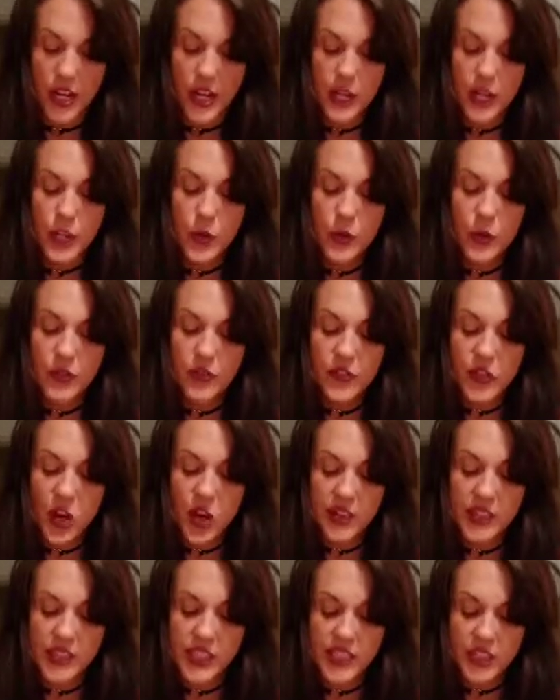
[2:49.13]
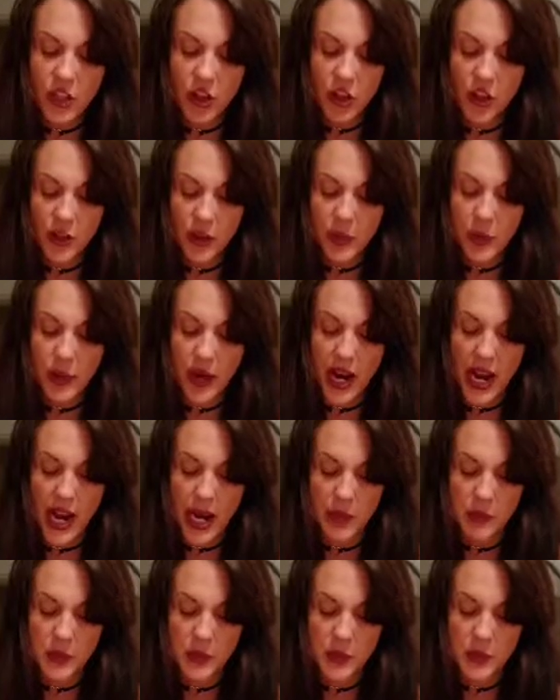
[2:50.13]
You have drawn this card
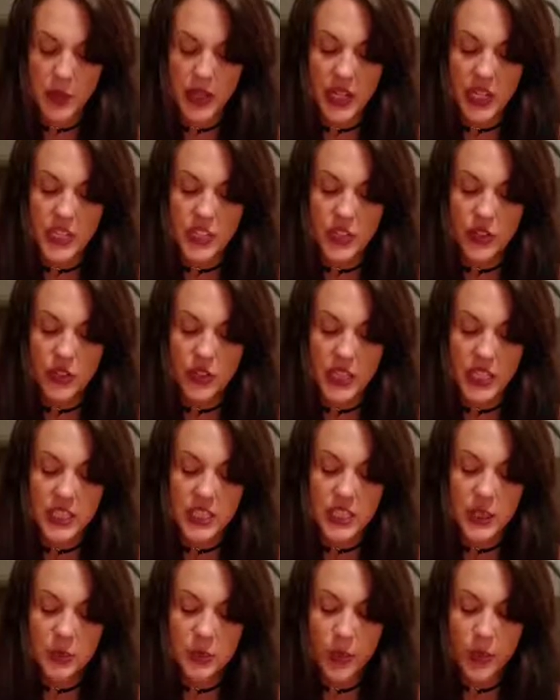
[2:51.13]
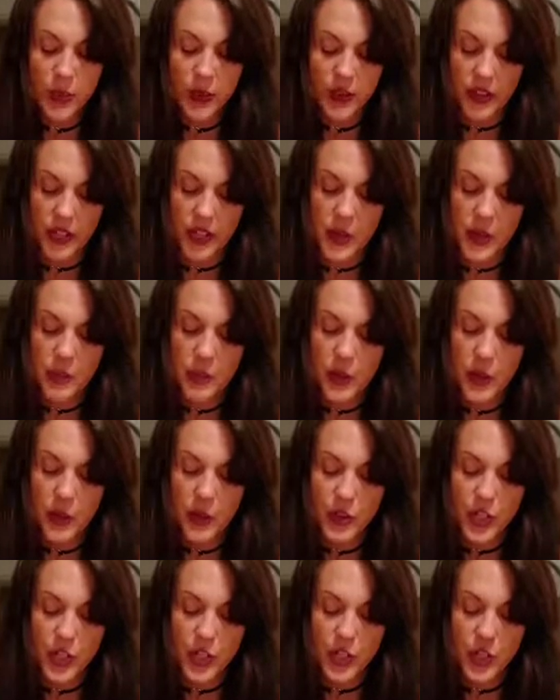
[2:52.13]
perhaps because you need support in
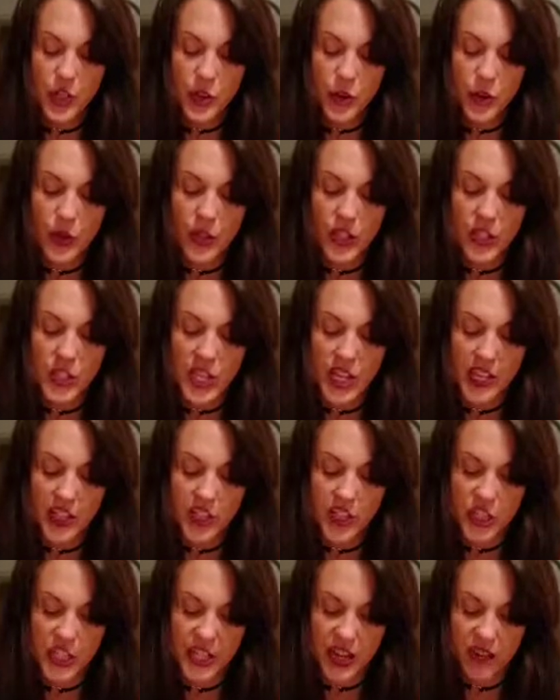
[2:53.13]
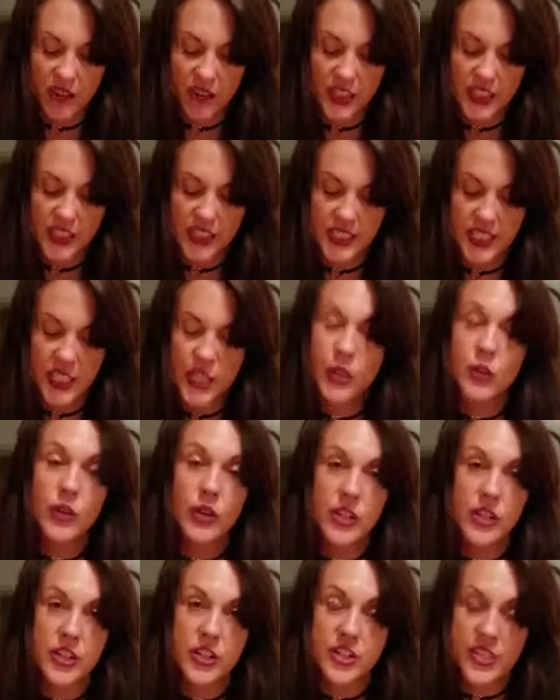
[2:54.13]
approaching new and challenging efforts that you are
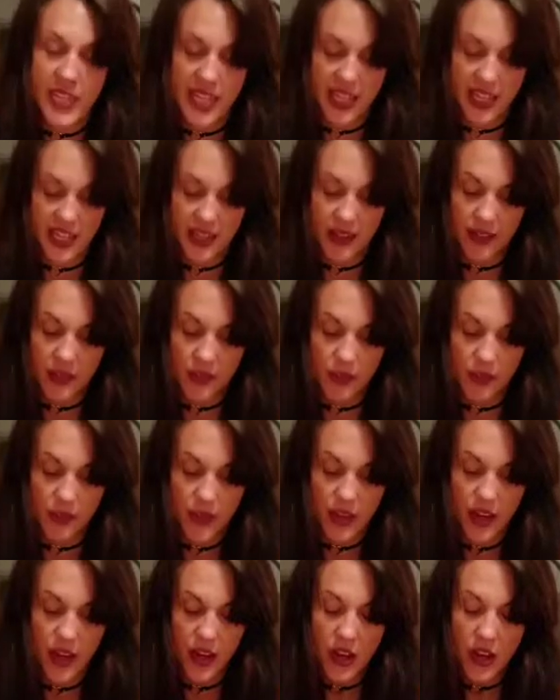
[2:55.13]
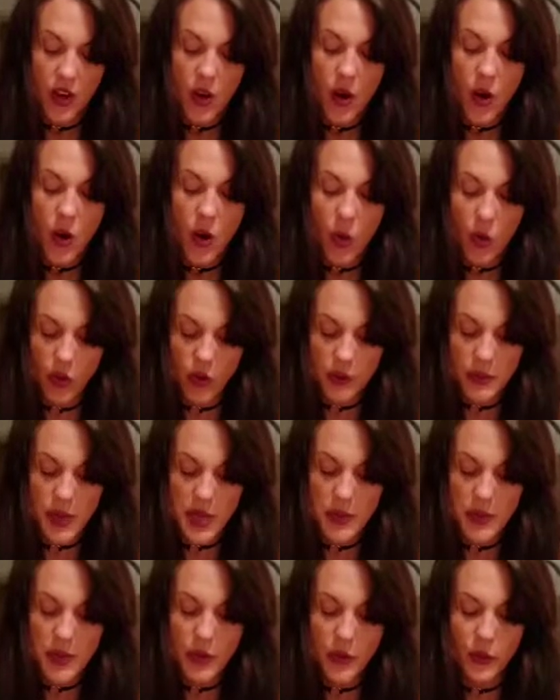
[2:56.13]
undertaking. Or maybe
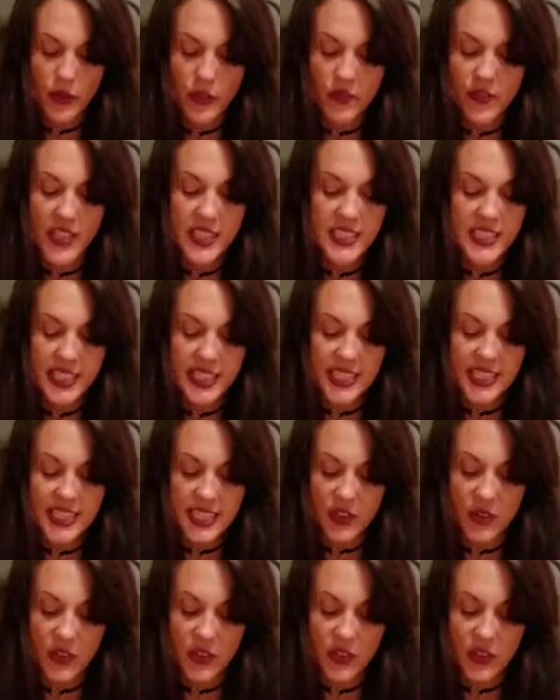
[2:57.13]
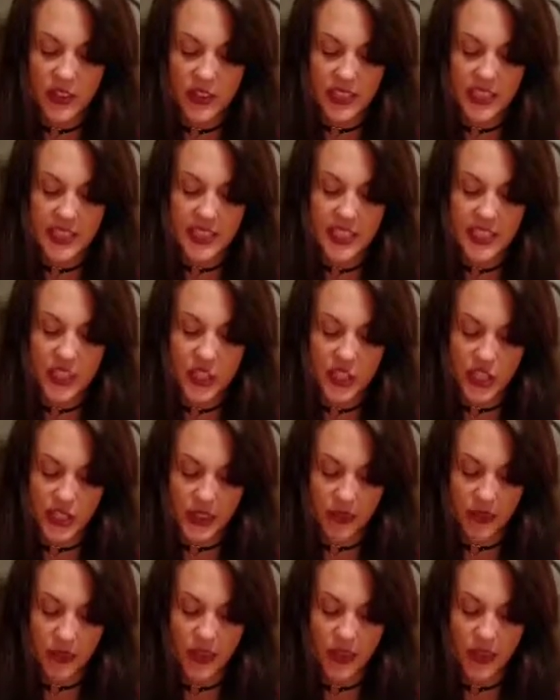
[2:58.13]
you are facing a difficult decision.